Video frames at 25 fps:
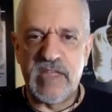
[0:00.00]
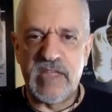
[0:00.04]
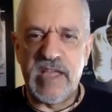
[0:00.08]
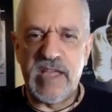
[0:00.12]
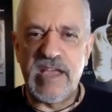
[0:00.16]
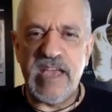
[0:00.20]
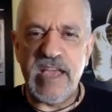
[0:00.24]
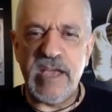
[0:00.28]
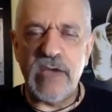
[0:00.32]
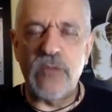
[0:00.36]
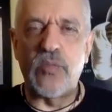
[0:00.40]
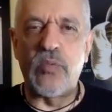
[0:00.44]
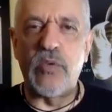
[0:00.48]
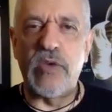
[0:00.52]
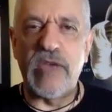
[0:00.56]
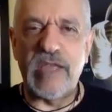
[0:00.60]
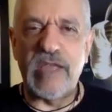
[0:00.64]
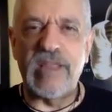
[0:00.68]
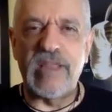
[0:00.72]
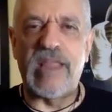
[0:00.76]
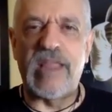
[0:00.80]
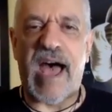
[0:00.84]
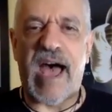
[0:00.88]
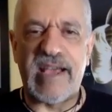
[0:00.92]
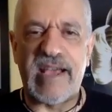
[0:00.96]
He
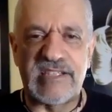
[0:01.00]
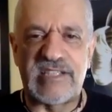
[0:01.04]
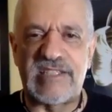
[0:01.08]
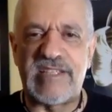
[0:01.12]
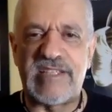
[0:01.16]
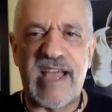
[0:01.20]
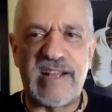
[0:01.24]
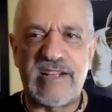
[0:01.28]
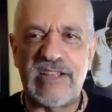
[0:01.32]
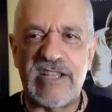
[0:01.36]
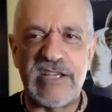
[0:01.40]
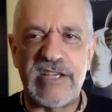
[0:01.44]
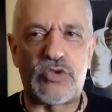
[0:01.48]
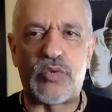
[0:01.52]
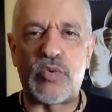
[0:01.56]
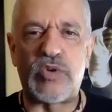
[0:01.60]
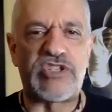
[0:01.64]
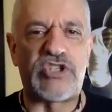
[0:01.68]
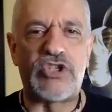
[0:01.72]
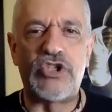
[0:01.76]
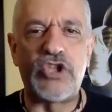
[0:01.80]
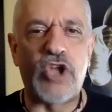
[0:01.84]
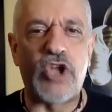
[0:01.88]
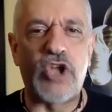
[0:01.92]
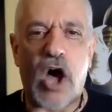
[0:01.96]
realized then this
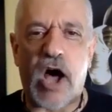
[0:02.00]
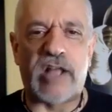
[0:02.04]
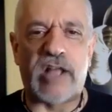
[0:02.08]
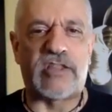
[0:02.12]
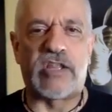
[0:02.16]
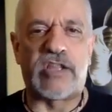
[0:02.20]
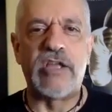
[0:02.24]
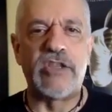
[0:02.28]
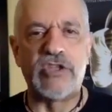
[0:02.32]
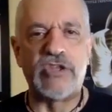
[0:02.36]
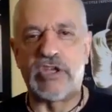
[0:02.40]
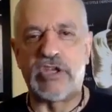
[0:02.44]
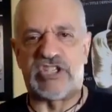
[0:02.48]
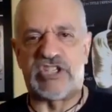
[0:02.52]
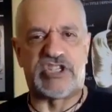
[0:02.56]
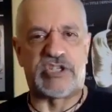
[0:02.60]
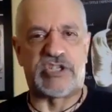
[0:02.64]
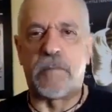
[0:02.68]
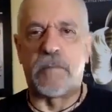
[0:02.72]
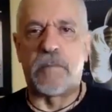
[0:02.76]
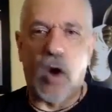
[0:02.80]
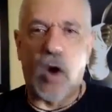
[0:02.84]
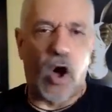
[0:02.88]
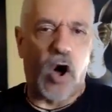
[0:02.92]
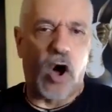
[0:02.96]
was not the
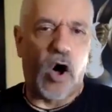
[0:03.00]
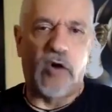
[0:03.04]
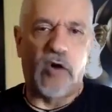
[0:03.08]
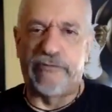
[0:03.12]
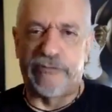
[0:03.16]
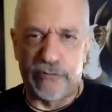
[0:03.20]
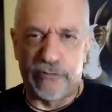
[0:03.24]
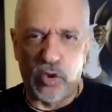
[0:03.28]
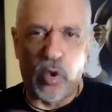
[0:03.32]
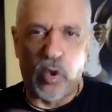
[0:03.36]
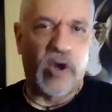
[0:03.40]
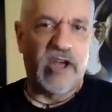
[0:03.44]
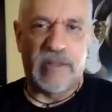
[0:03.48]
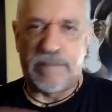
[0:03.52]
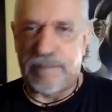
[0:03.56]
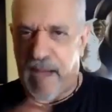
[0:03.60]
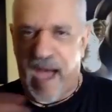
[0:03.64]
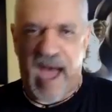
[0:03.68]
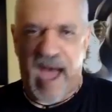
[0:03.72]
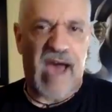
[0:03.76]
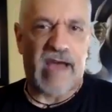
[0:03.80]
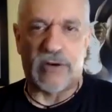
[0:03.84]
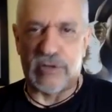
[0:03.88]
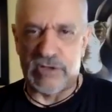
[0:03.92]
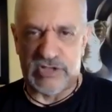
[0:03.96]
small Floyd
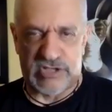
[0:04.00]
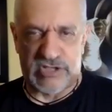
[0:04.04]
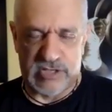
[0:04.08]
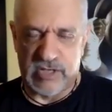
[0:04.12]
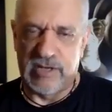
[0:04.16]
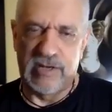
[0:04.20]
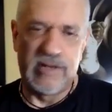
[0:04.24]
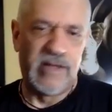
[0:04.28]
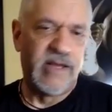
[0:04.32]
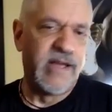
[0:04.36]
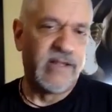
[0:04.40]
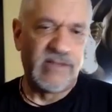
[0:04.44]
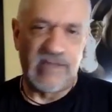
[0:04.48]
Patterson